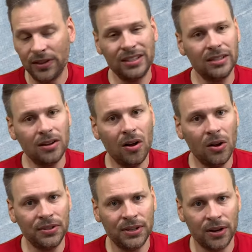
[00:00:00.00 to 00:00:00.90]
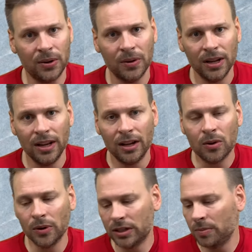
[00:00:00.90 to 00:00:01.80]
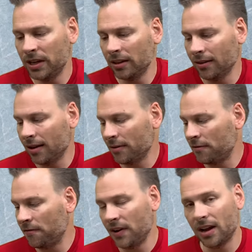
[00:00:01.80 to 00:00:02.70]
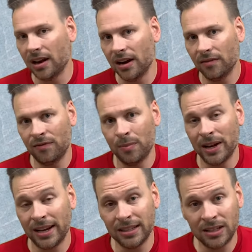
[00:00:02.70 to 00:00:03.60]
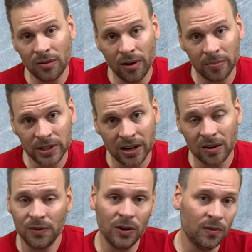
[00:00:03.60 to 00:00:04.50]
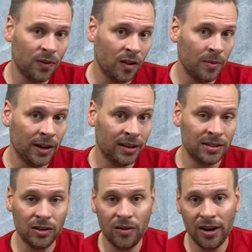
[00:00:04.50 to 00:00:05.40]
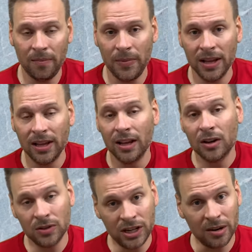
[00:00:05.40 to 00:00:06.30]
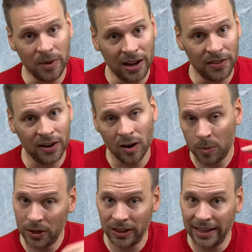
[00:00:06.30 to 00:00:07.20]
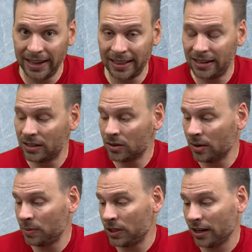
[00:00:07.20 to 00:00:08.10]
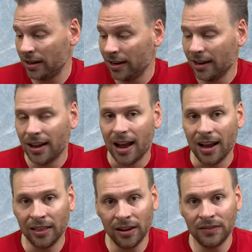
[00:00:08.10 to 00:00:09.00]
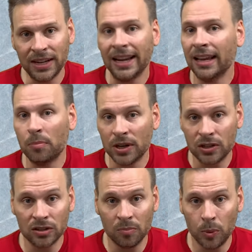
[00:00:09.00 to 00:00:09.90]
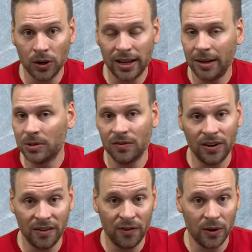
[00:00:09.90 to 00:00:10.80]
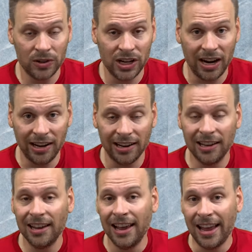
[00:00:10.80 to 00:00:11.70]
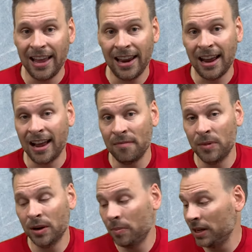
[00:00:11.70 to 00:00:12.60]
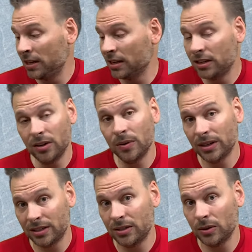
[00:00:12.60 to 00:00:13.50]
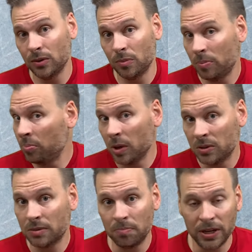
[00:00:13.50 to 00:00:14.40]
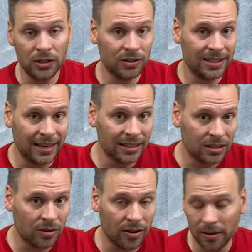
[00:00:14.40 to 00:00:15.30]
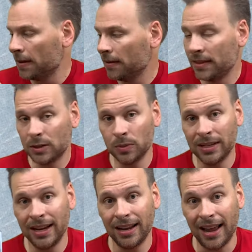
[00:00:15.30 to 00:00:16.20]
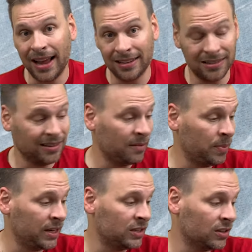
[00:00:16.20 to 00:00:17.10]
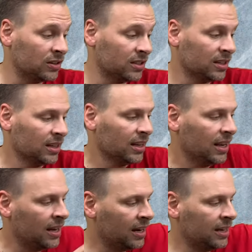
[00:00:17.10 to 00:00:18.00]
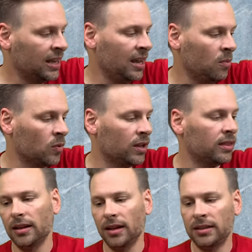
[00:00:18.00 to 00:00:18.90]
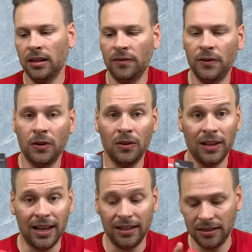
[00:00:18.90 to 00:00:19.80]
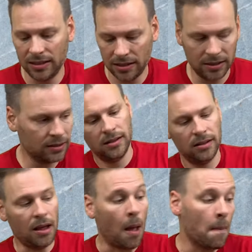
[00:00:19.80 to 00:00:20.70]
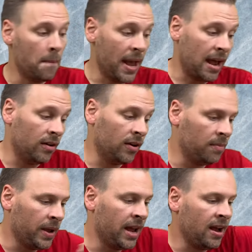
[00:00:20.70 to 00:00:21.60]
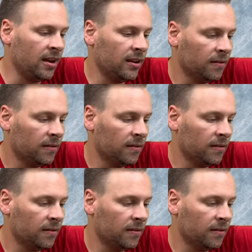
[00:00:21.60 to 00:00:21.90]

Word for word: This is also going to be a lot of fun for my Instagram channel. If you don't follow me on Instagram, go check me out there. I'll put a link in the description. I love taking pictures of board games. They're very photogenic and I'm gonna be continuing to post pictures to Instagram. This will take excellent pictures and it came with a telephoto lens, a battery pack,